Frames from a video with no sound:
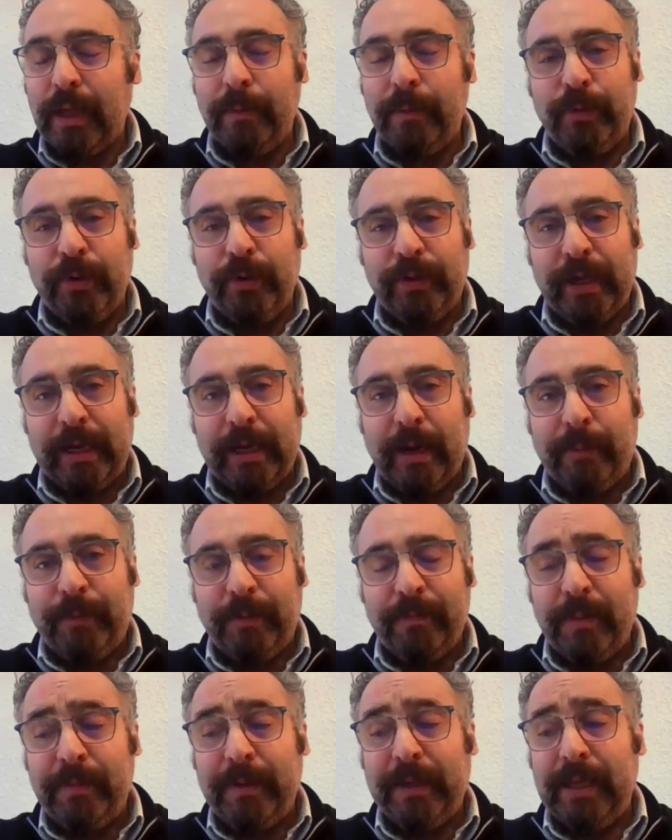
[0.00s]
and put that
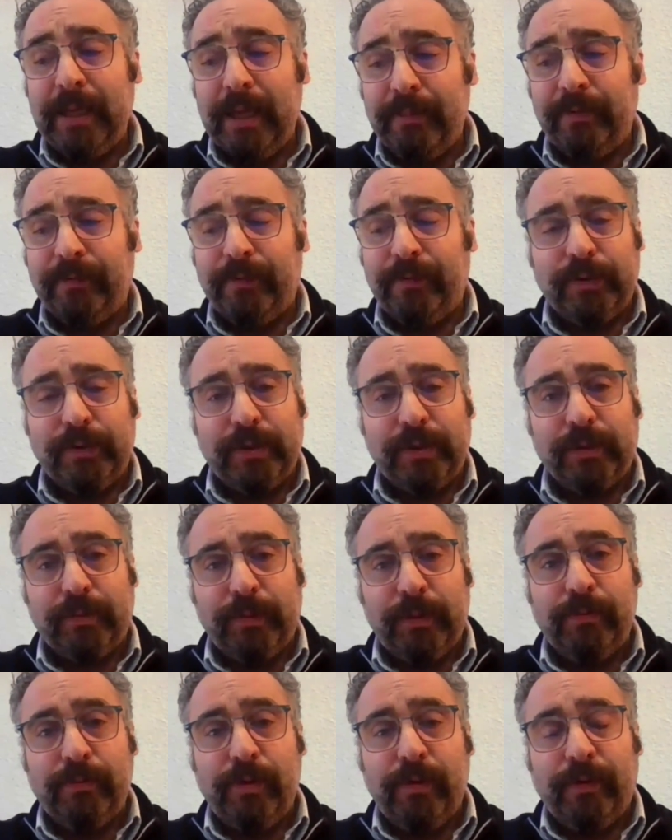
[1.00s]
up, and maybe Labour
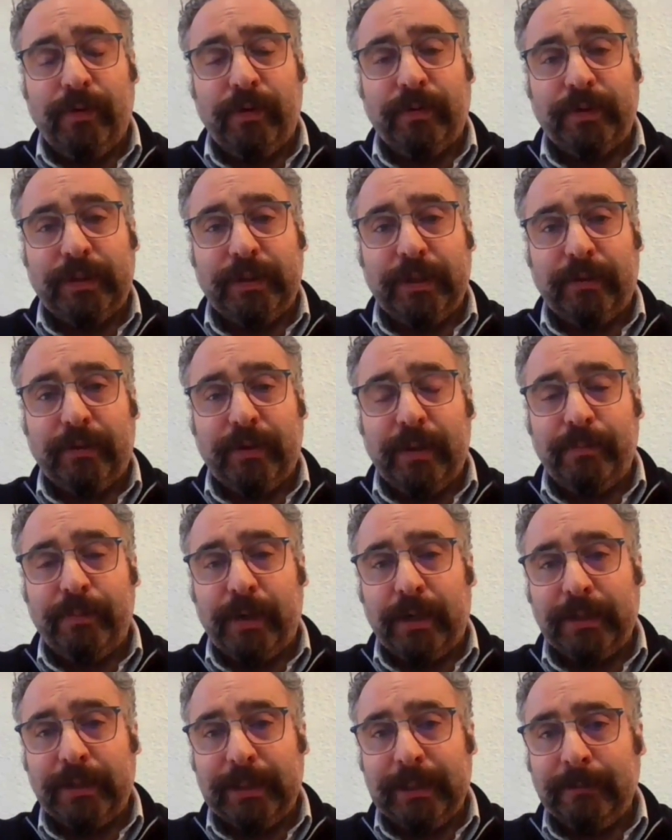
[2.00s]
voters would move over to the Green
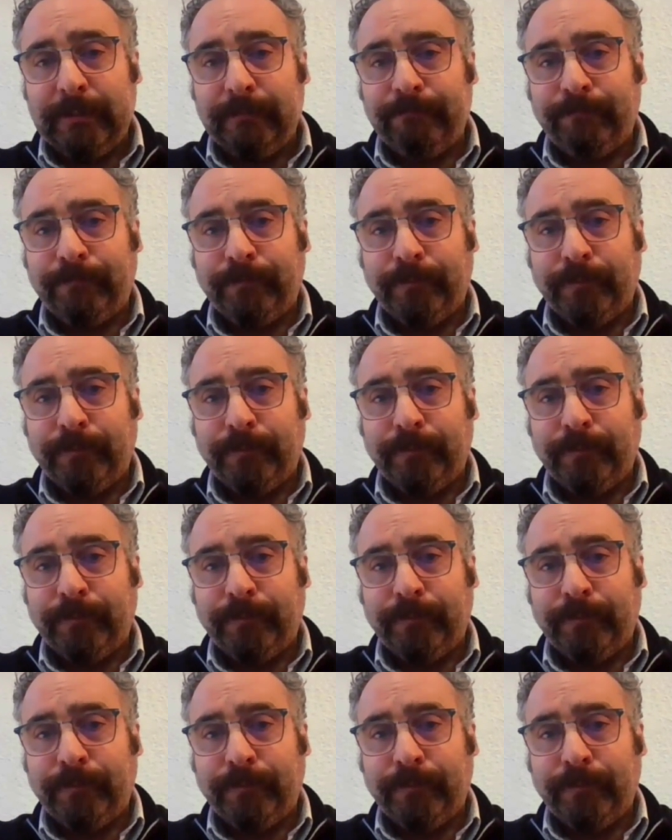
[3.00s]
Party.